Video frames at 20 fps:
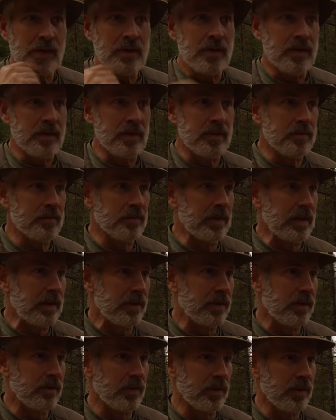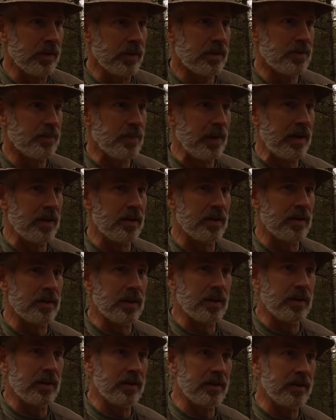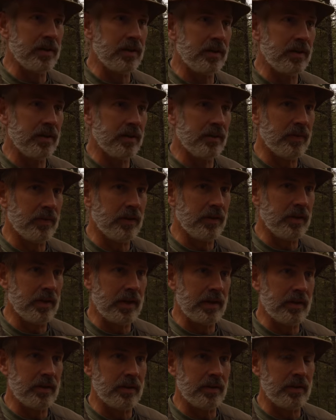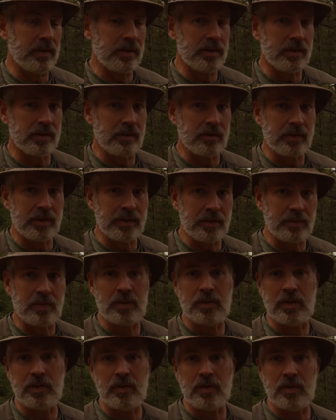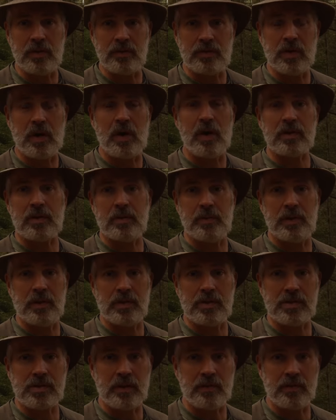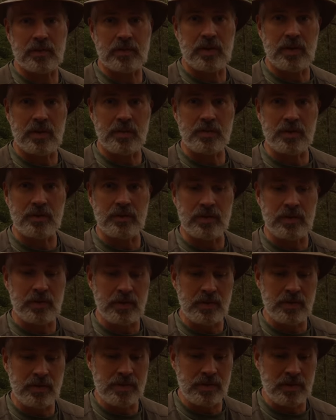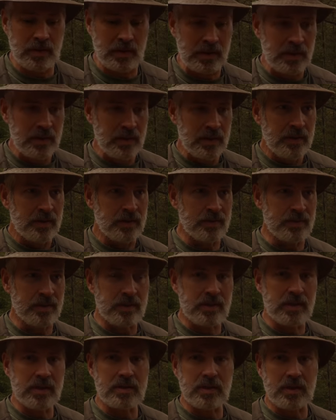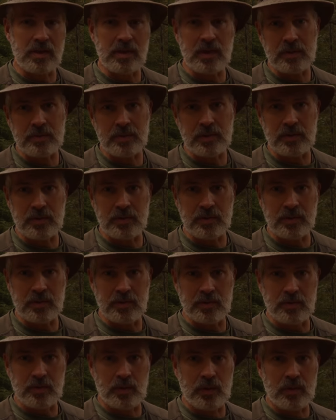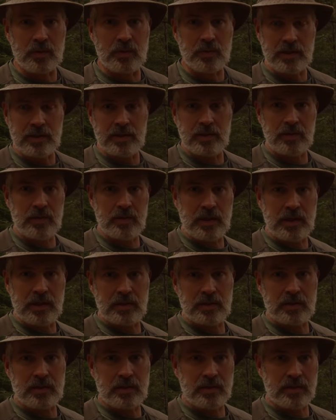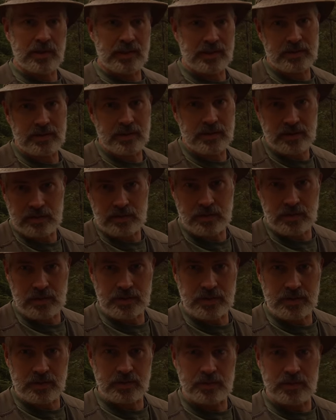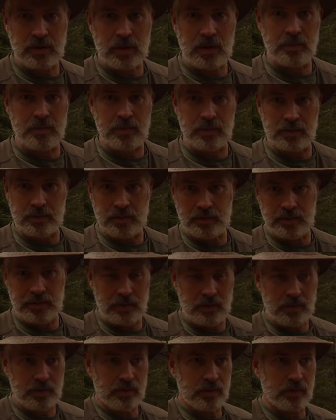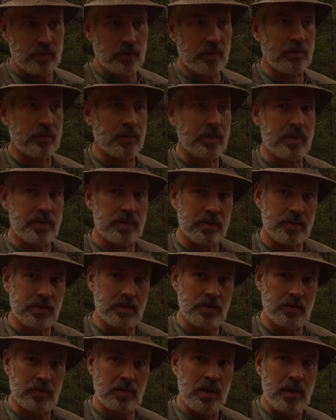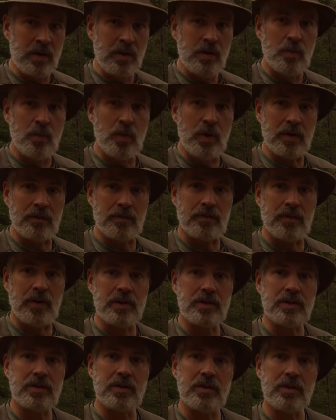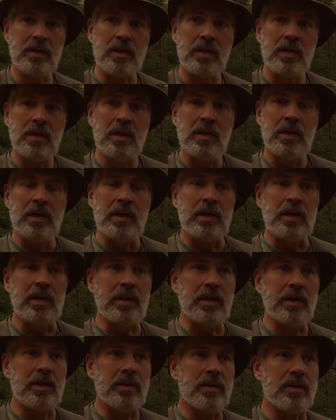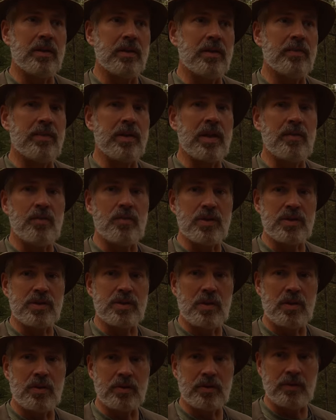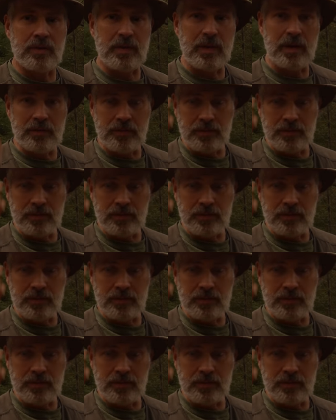I didn't really expand on that idea of the alienation of labor. And I know I've talked about it several times over the years, that there's a disconnect between the work we do at a, like say, a traditional job, but where we go to a workplace and do one function and the result of that